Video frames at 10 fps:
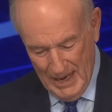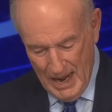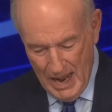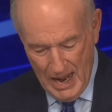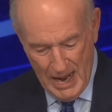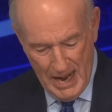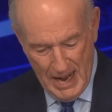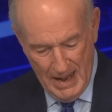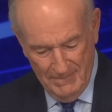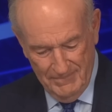
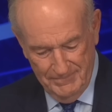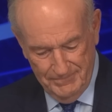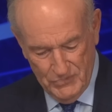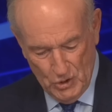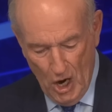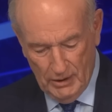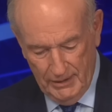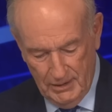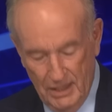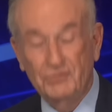Um,
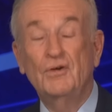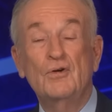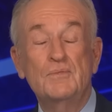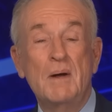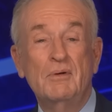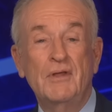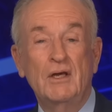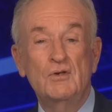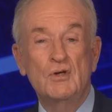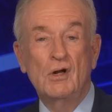Charlie, concierge member.
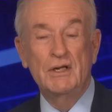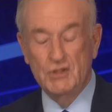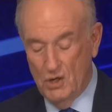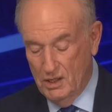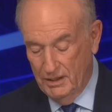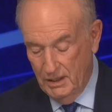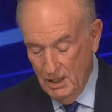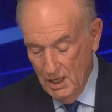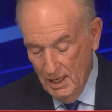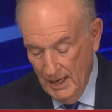Thank you, Charlie. Charlie
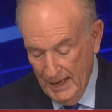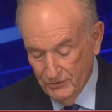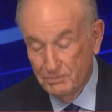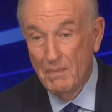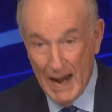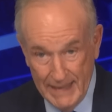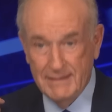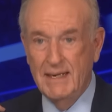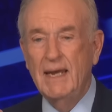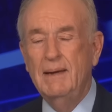has my
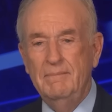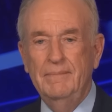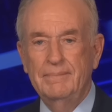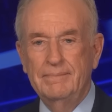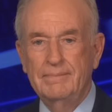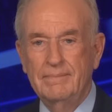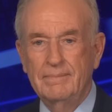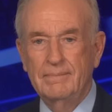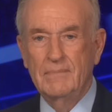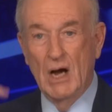team
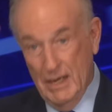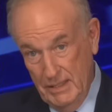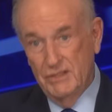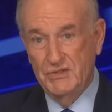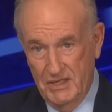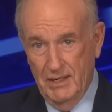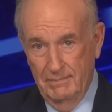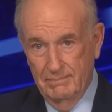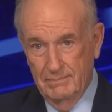on his team.